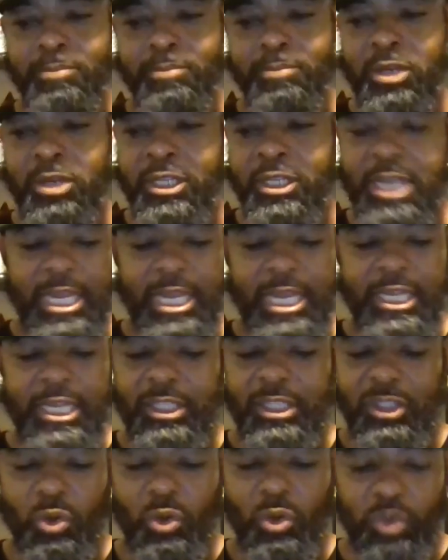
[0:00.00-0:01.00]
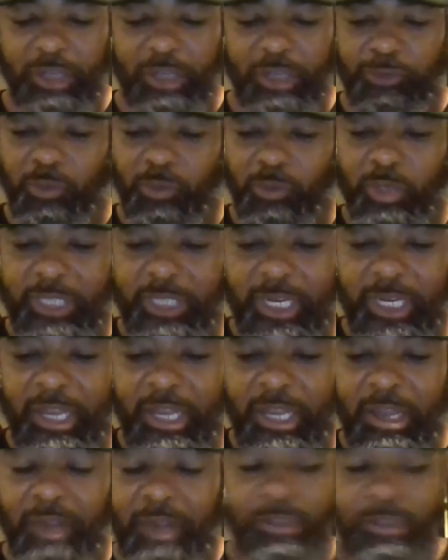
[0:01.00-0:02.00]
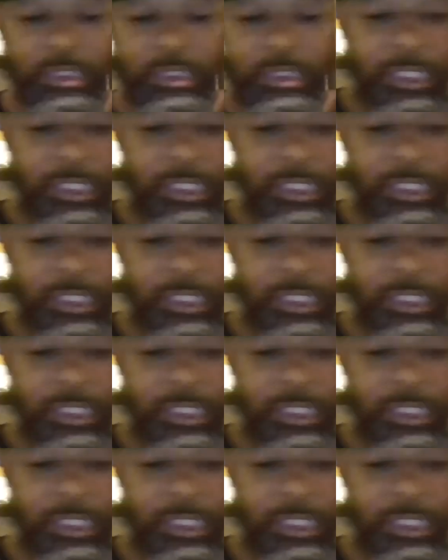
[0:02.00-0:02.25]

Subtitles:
but it's no different with the love. It's just